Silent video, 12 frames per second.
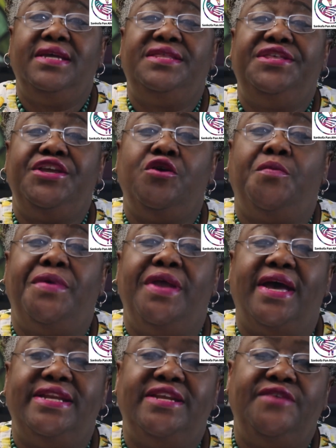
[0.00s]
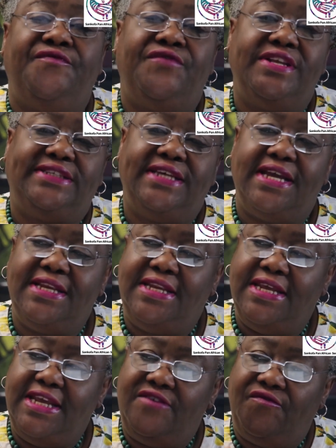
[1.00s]
Ethiopia
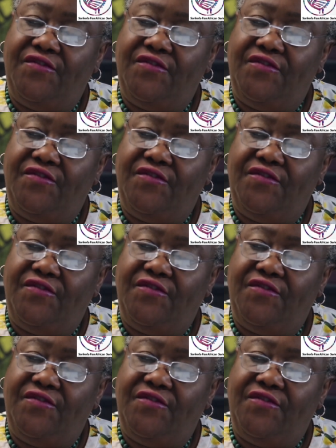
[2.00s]
defeated the